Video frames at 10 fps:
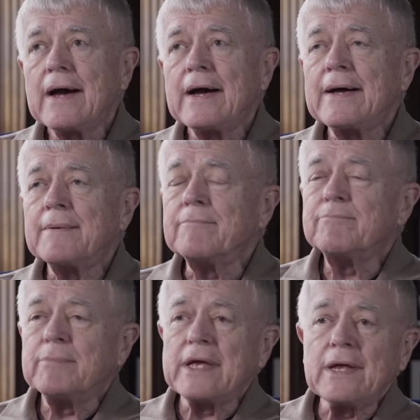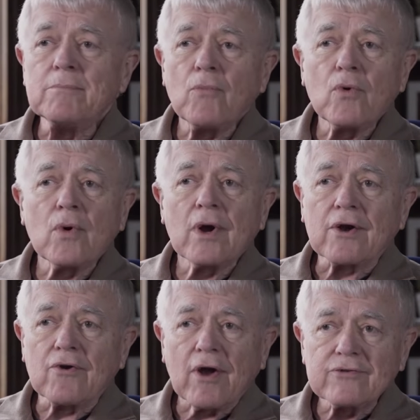uh, being
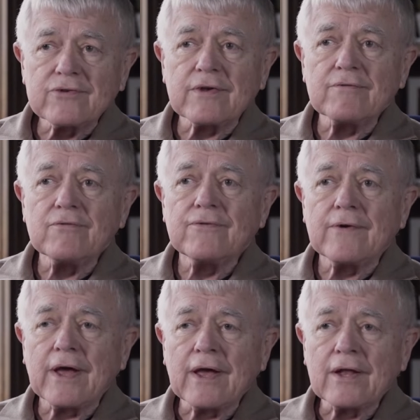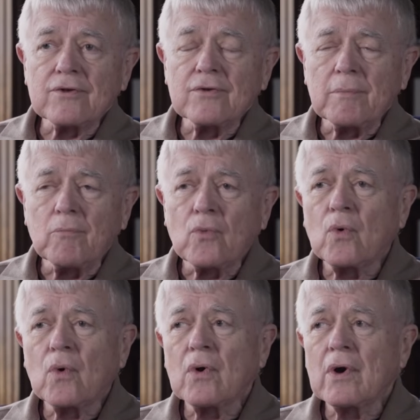more aggressive and
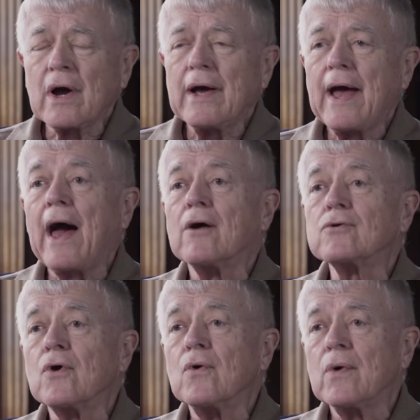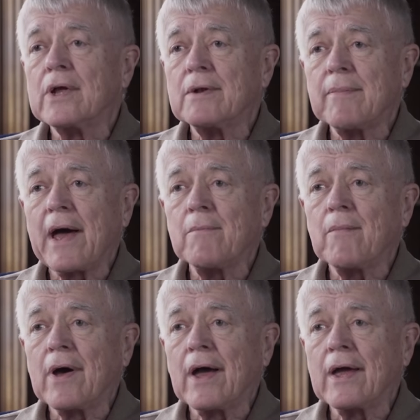more outgoing about
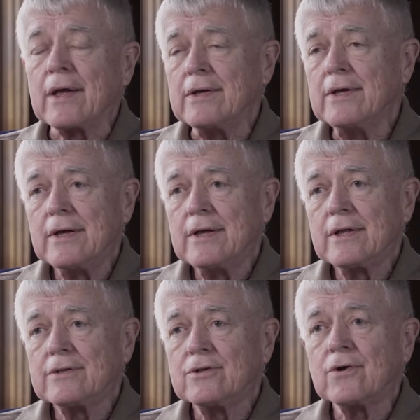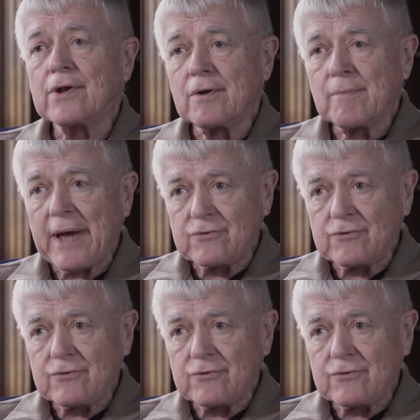my learning